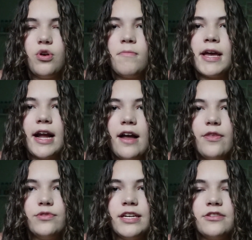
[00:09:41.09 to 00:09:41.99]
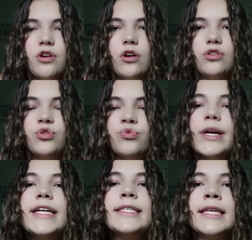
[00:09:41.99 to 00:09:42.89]
Oh my god, those things are
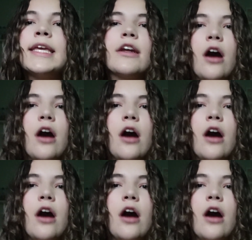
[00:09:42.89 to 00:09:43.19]
crazy to get